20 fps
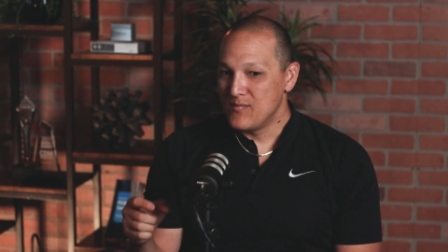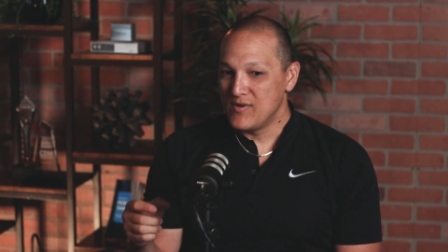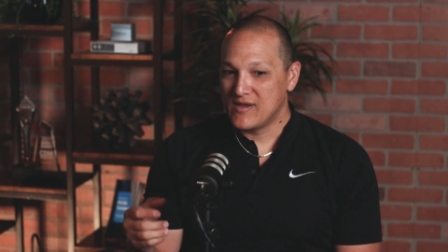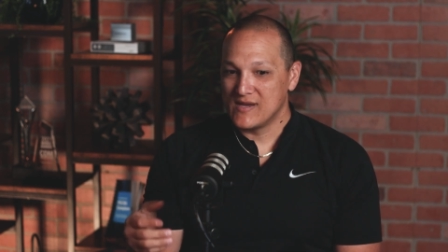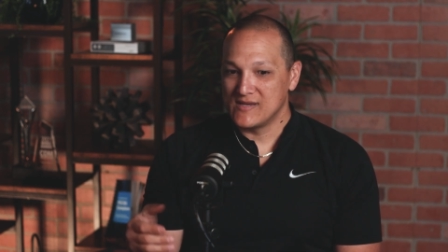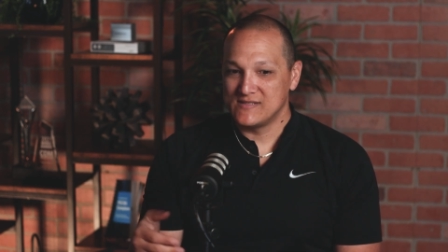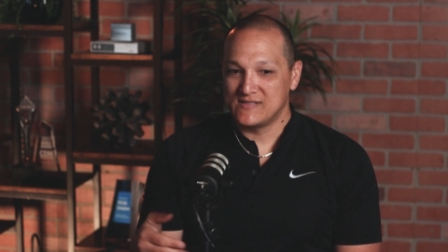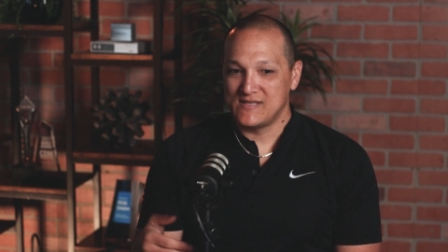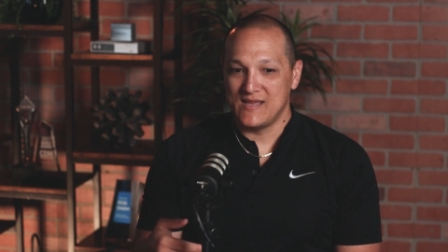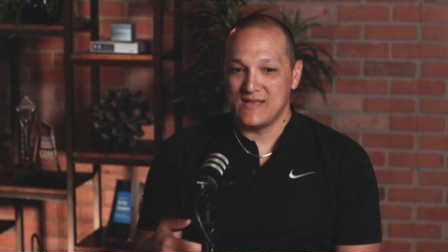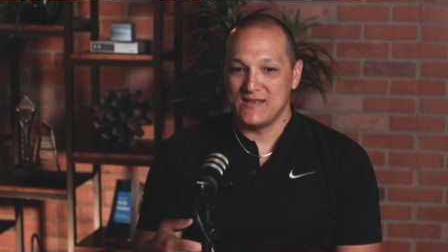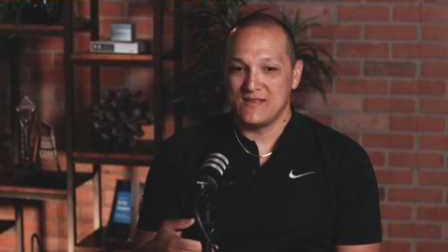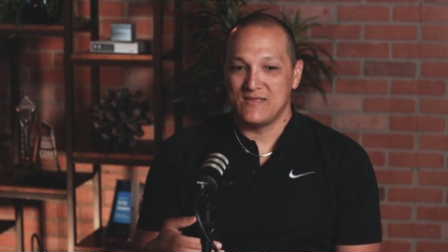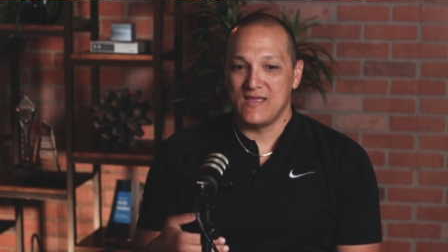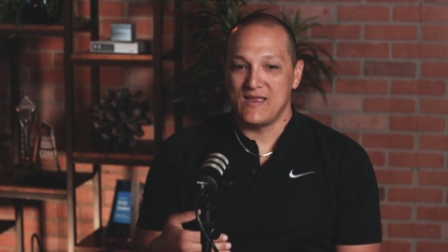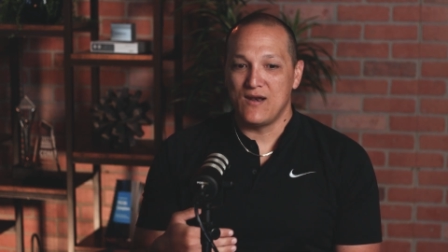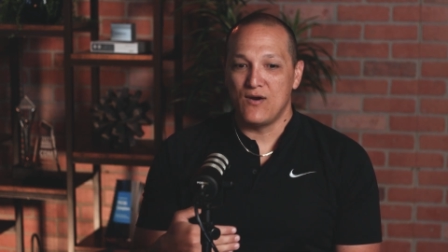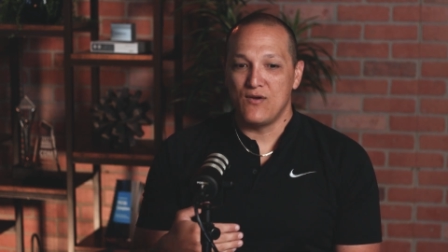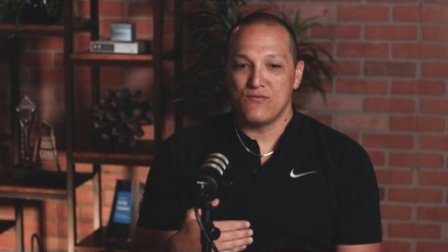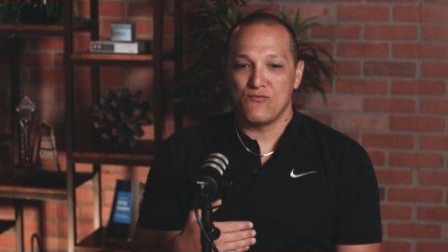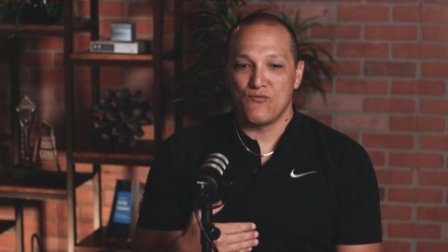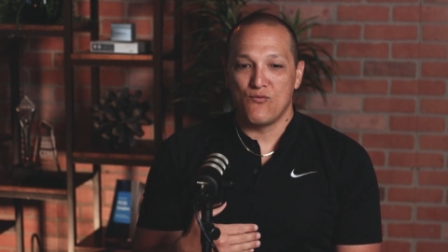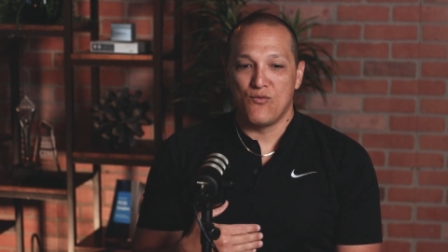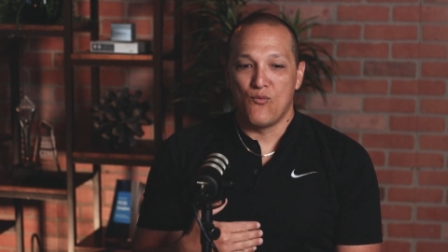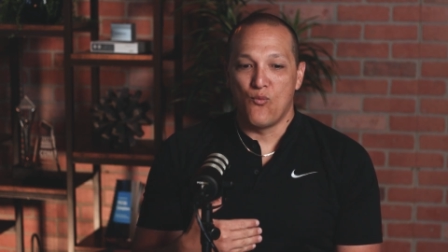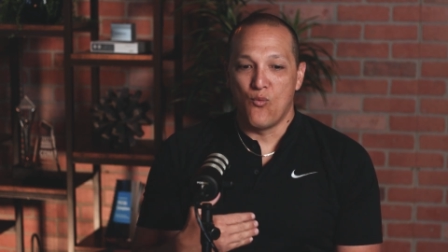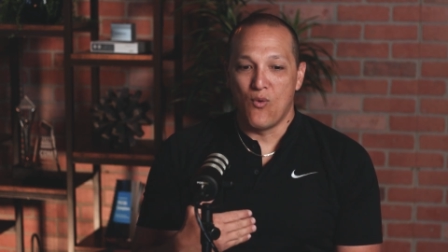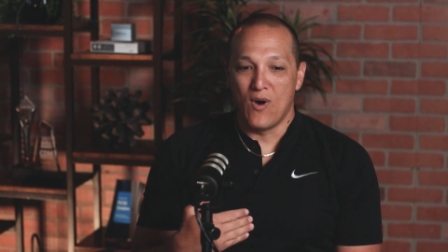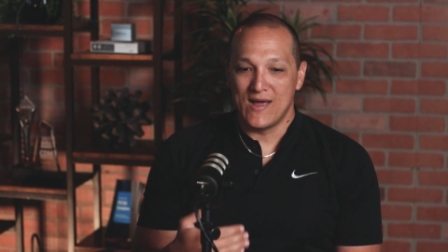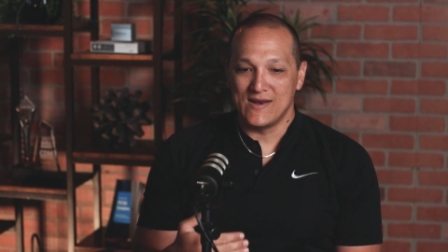because they don't
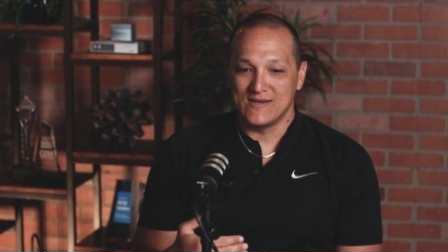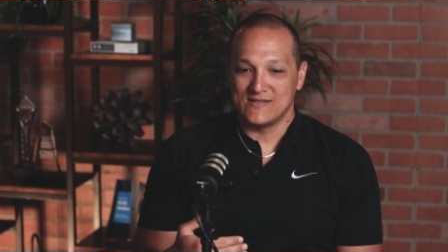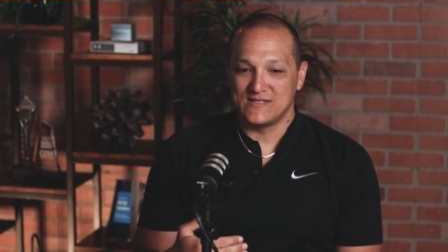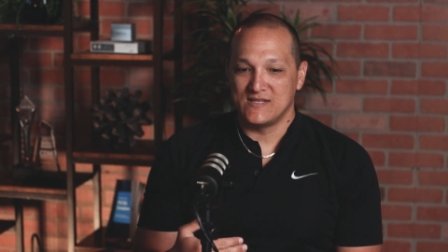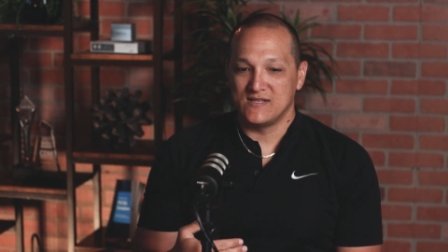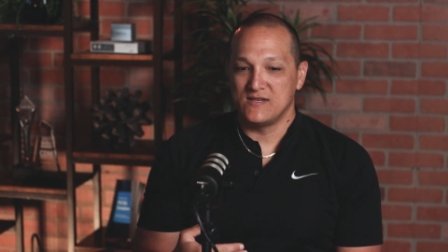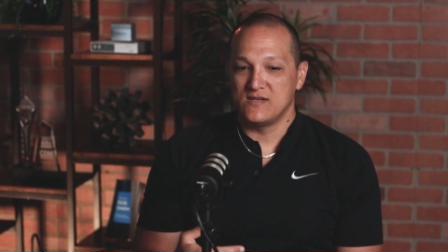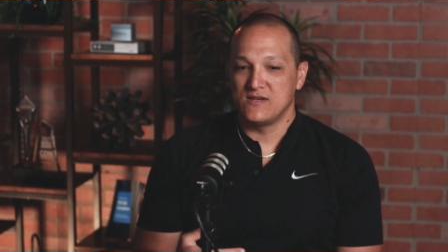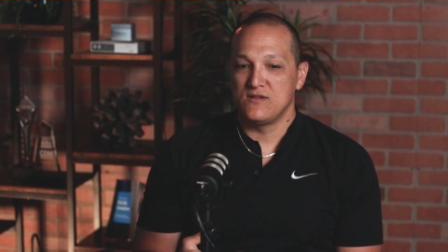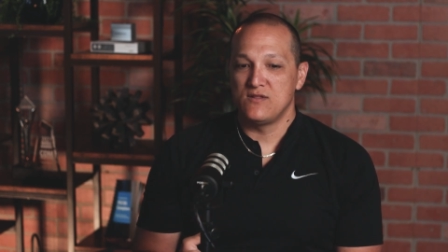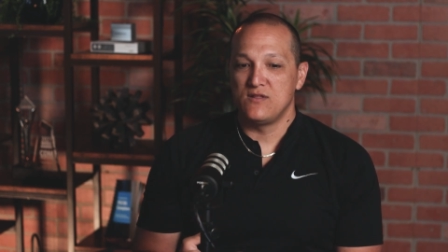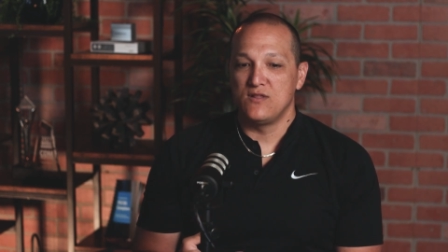want to